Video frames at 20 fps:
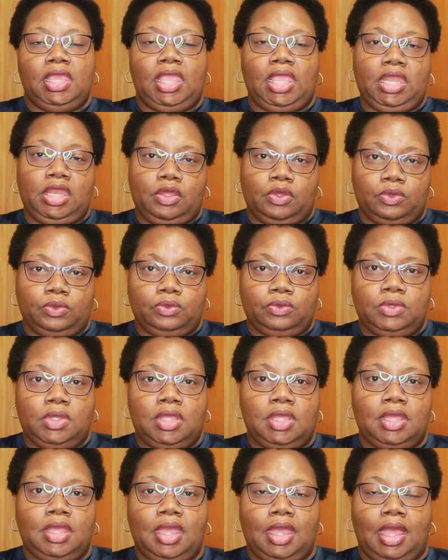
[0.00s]
Anywho,
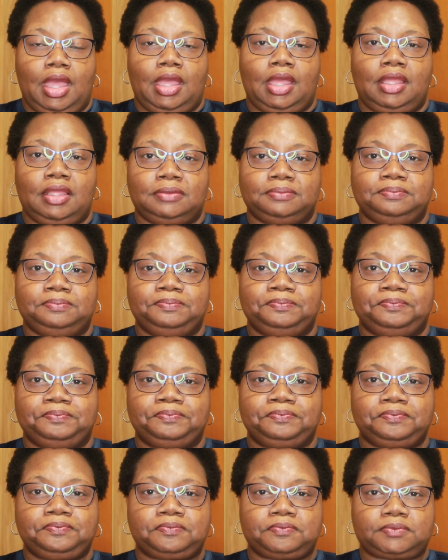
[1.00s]
um,
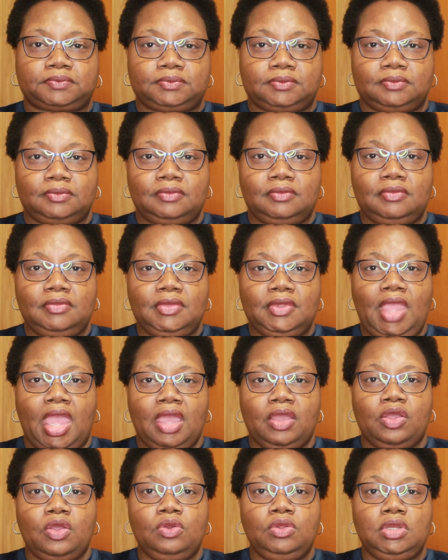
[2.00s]

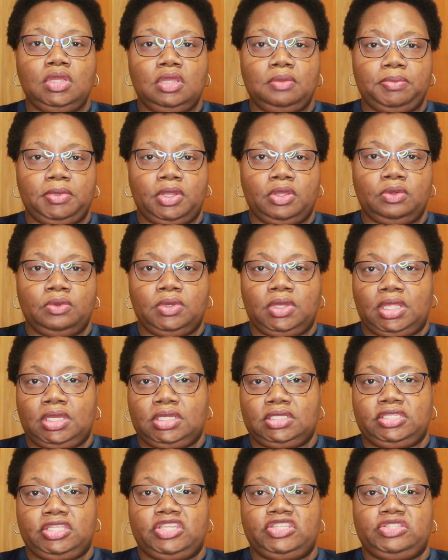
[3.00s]
I go to upload
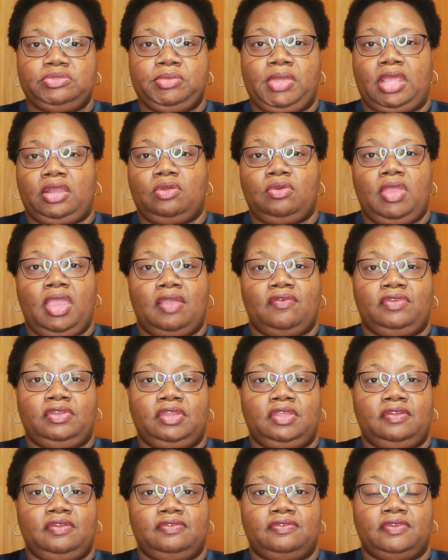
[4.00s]
and it tells me I don't have
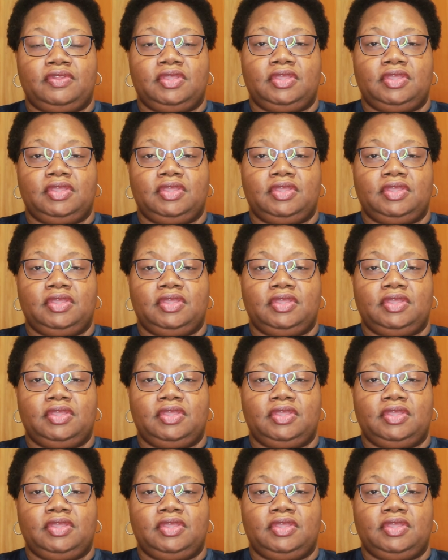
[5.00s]
enough